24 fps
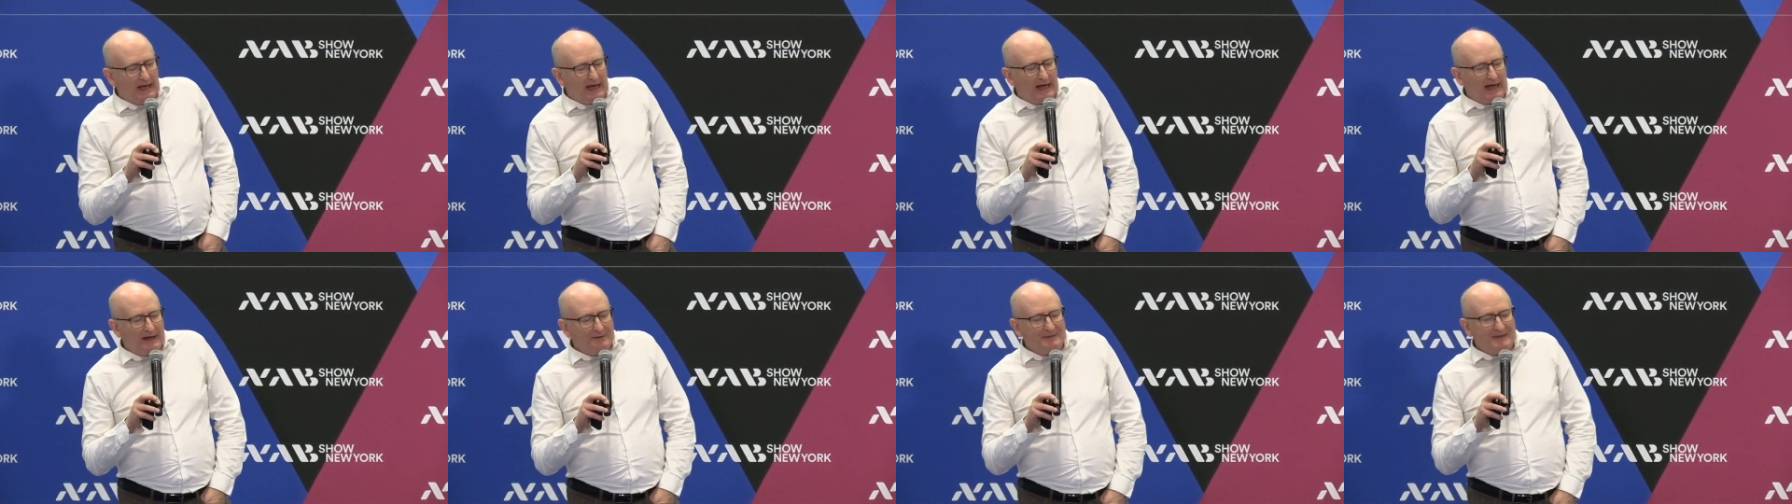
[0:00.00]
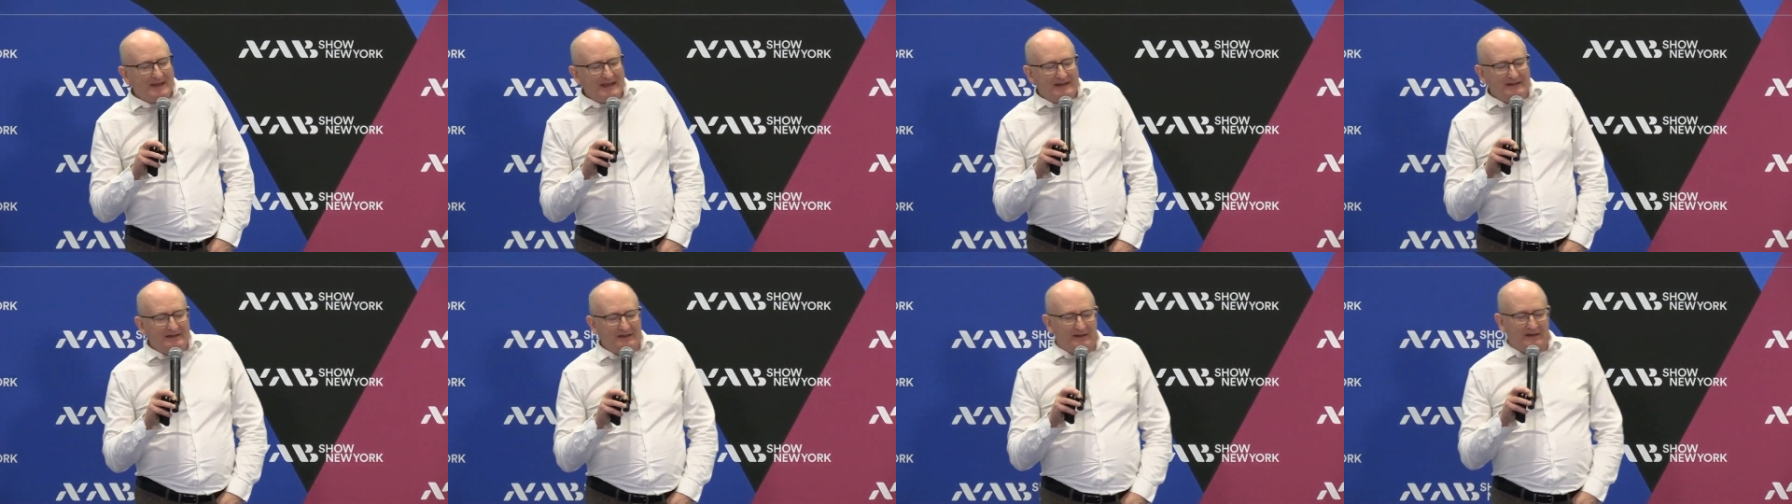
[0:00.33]
And
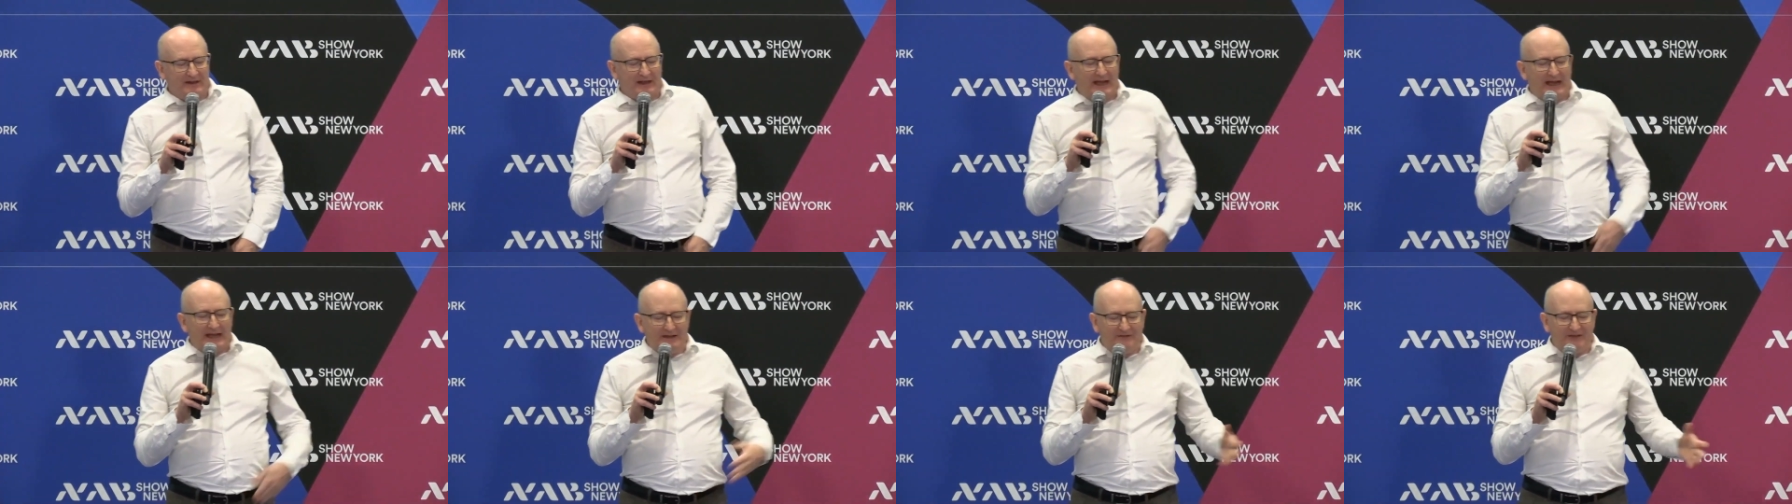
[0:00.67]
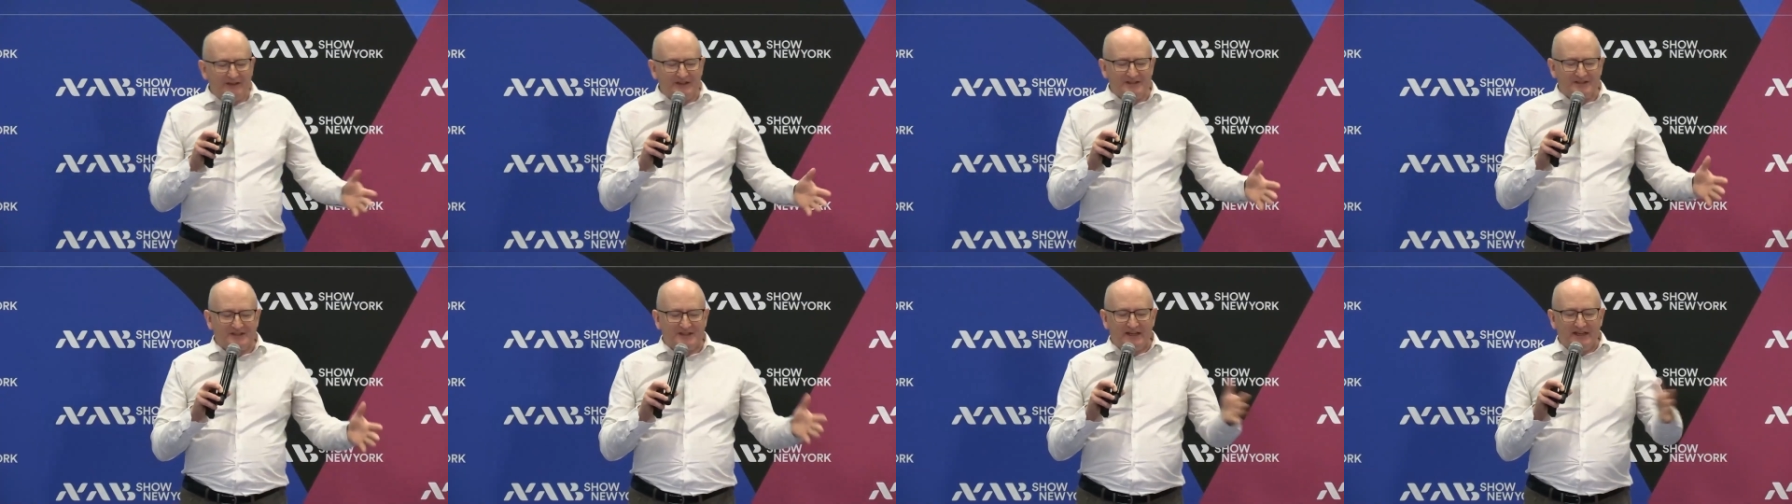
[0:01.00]
then
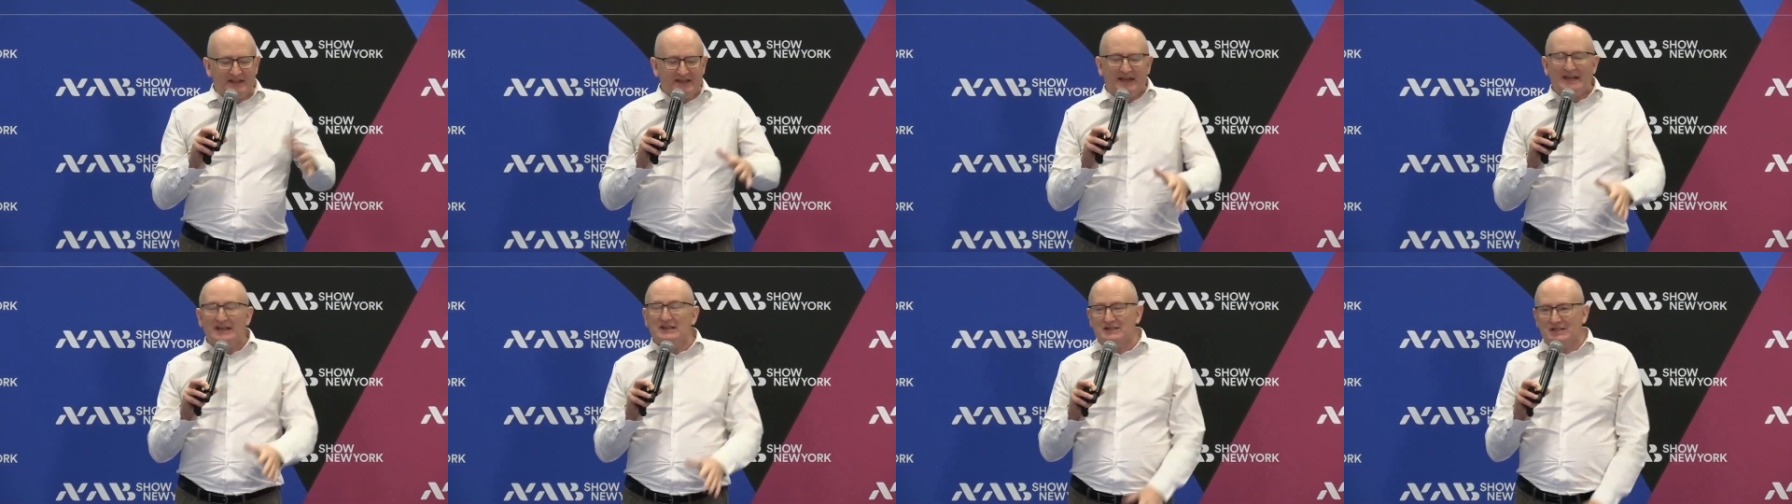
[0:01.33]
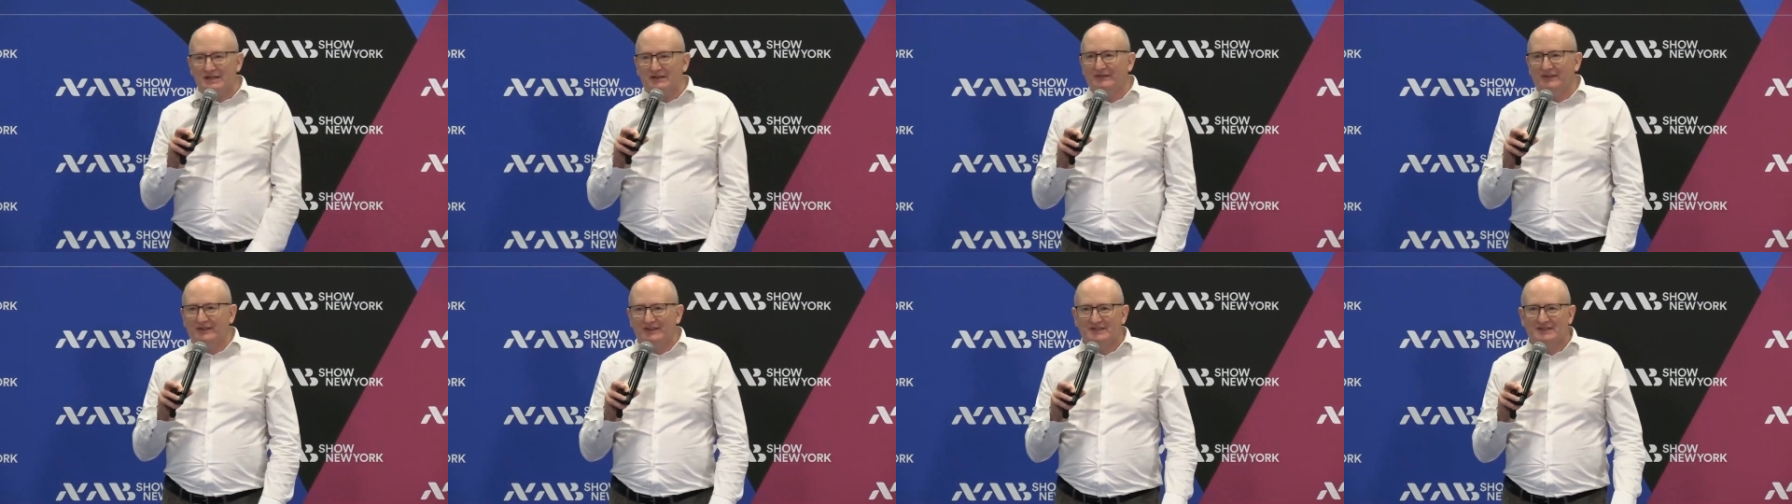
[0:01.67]
AVC and
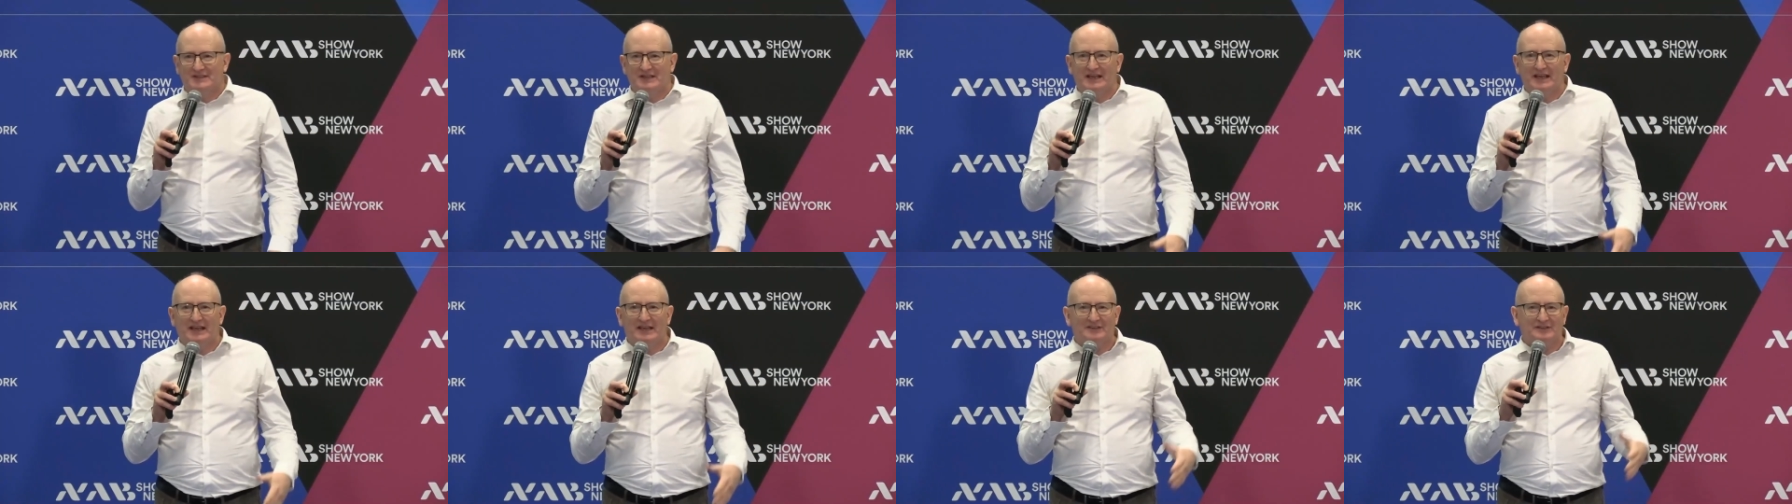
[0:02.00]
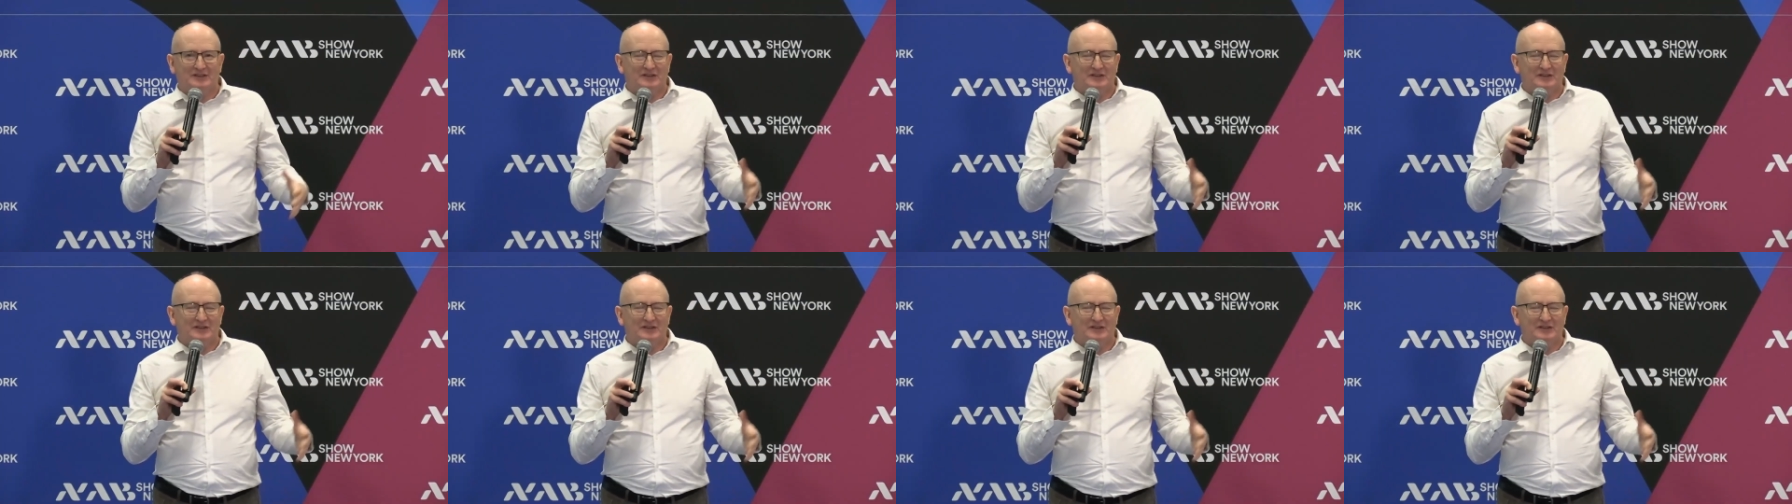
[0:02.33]
HEVC